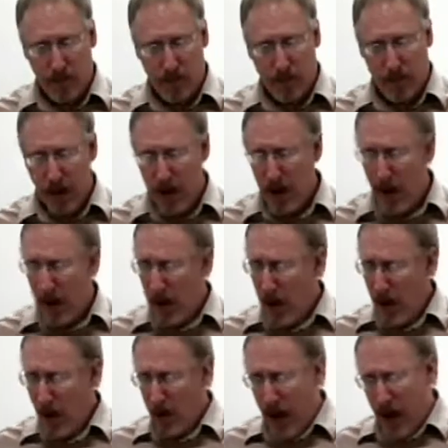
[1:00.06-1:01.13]

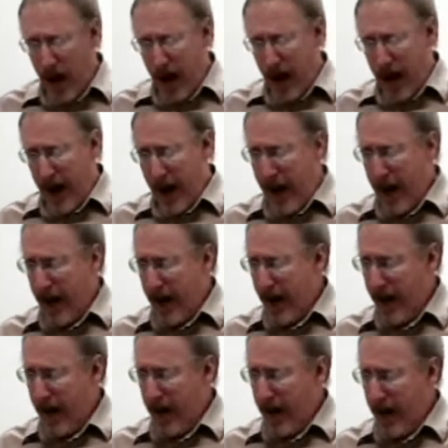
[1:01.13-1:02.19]

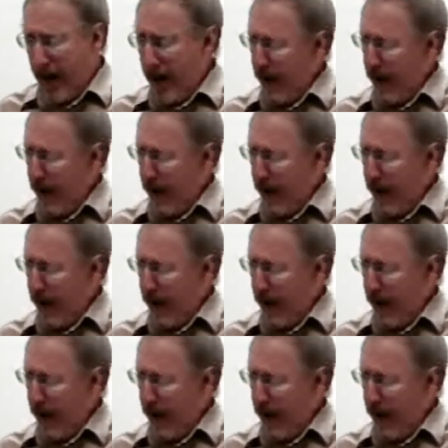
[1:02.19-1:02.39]
Nothing is said.